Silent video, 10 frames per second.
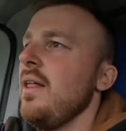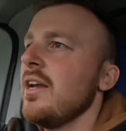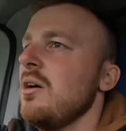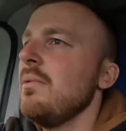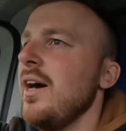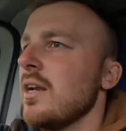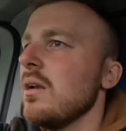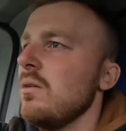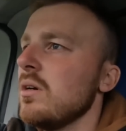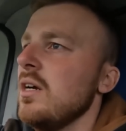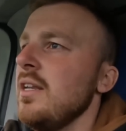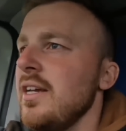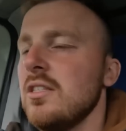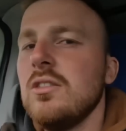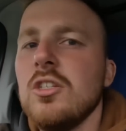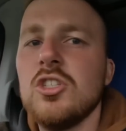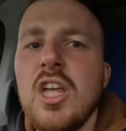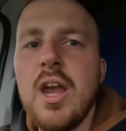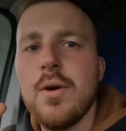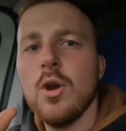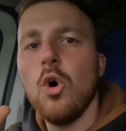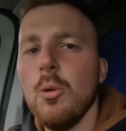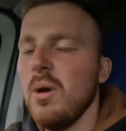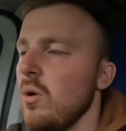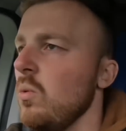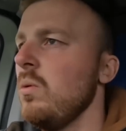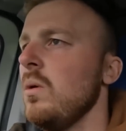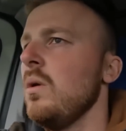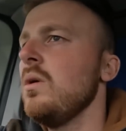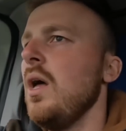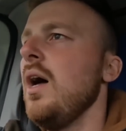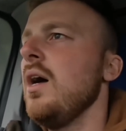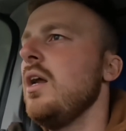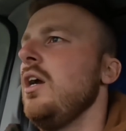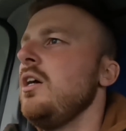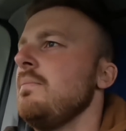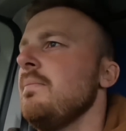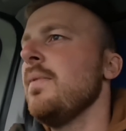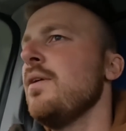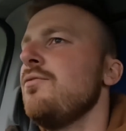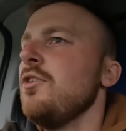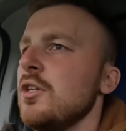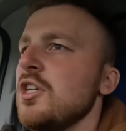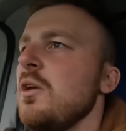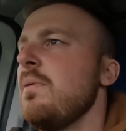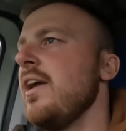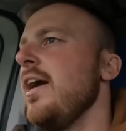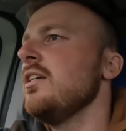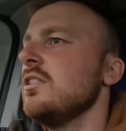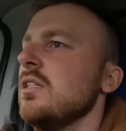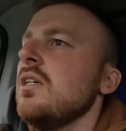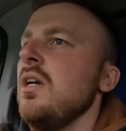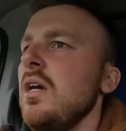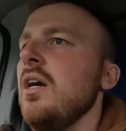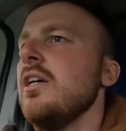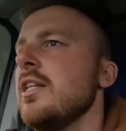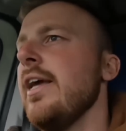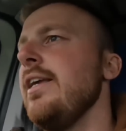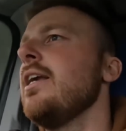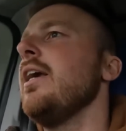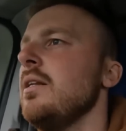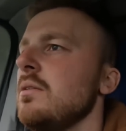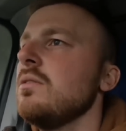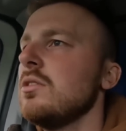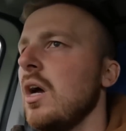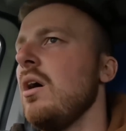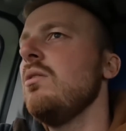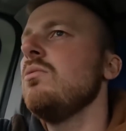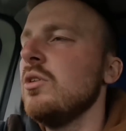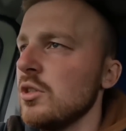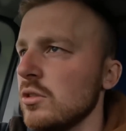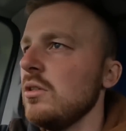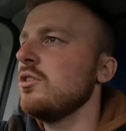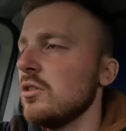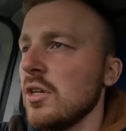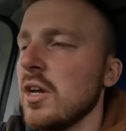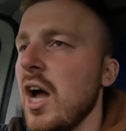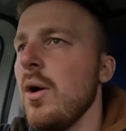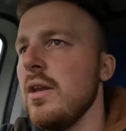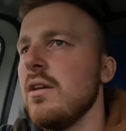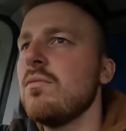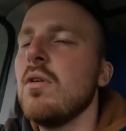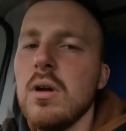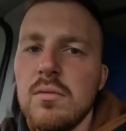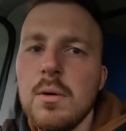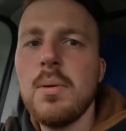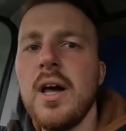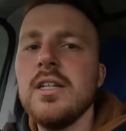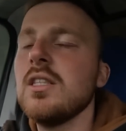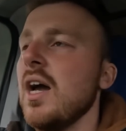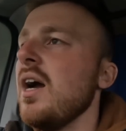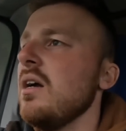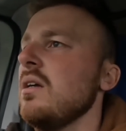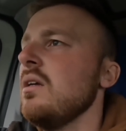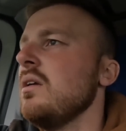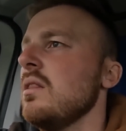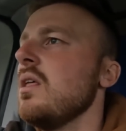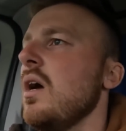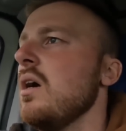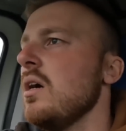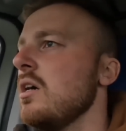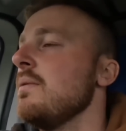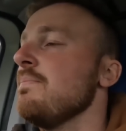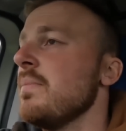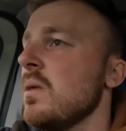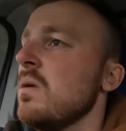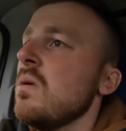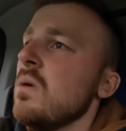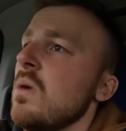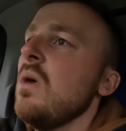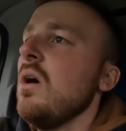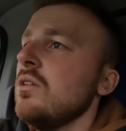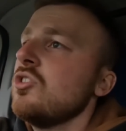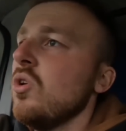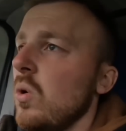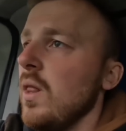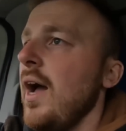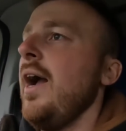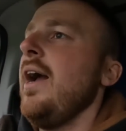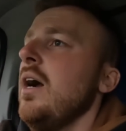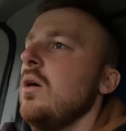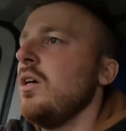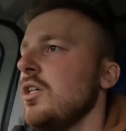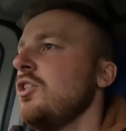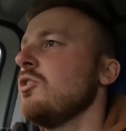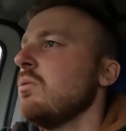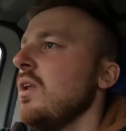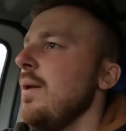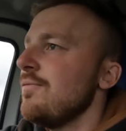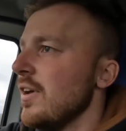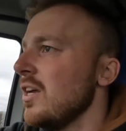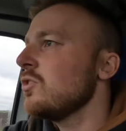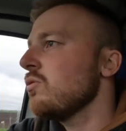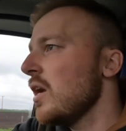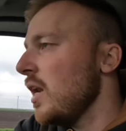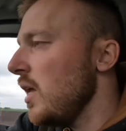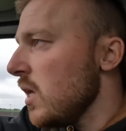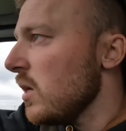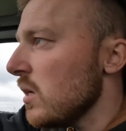They come and had a look, and there's the steering orbital for the GPS is leaking, so we're just going to go in and replace that, and sort that out. It's just one of them things, really.